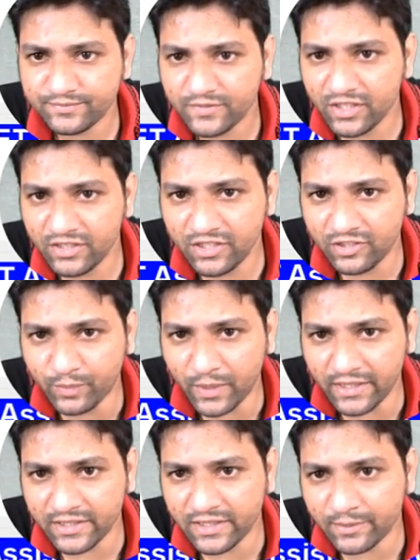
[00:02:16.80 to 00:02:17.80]
in this
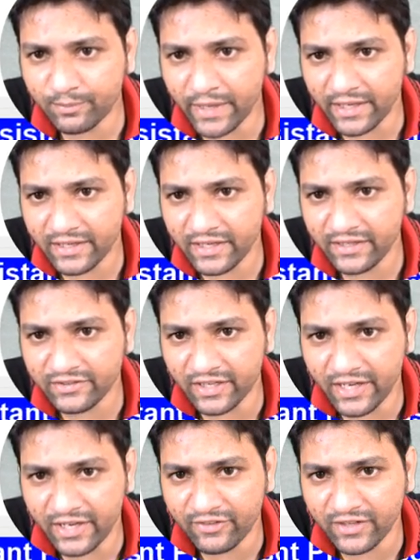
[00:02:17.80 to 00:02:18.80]
particular package I
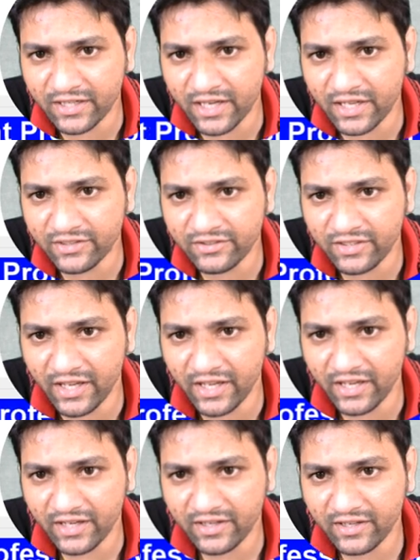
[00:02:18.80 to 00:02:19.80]
have a class
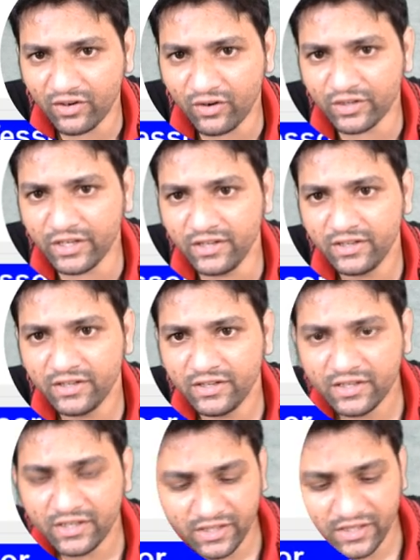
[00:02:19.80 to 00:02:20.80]
A. Okay,
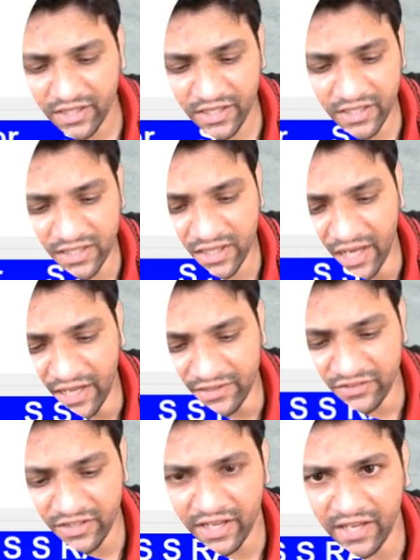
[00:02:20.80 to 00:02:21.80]
in
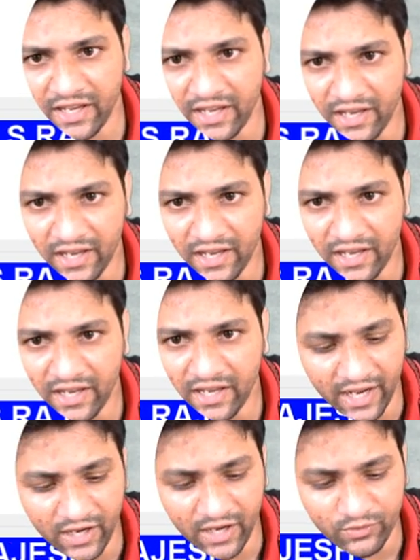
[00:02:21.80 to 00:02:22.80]
class A I
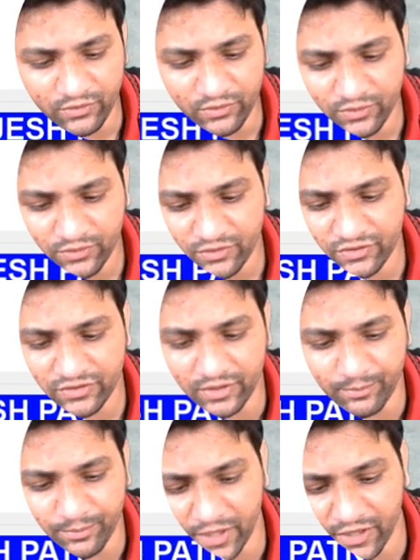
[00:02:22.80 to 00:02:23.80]
have
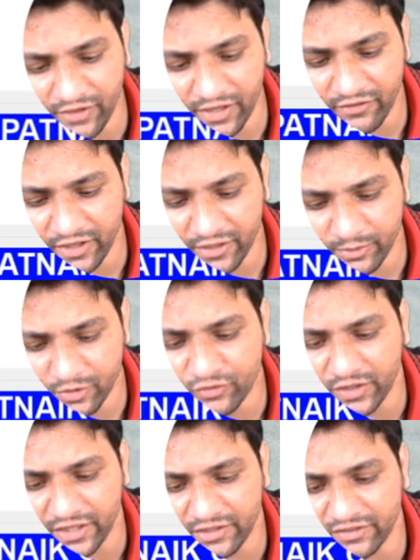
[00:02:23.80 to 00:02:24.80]
some private variables.
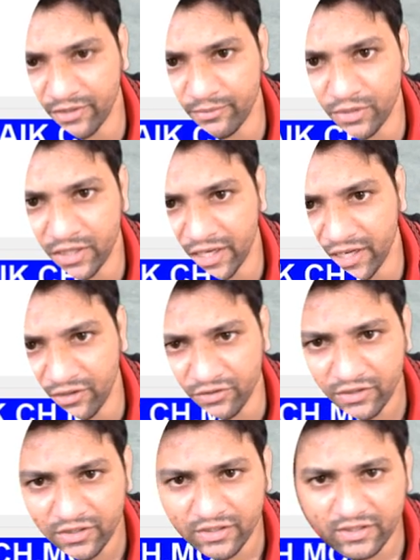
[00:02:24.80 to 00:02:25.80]
For example, I have
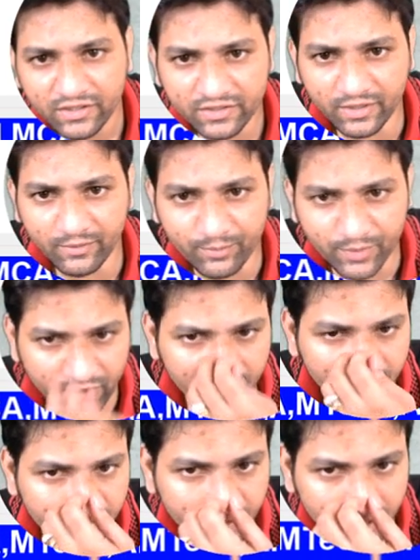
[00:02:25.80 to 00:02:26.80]
some
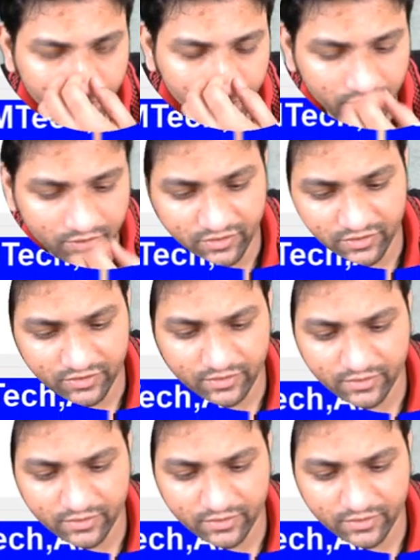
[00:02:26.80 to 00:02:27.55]
private variables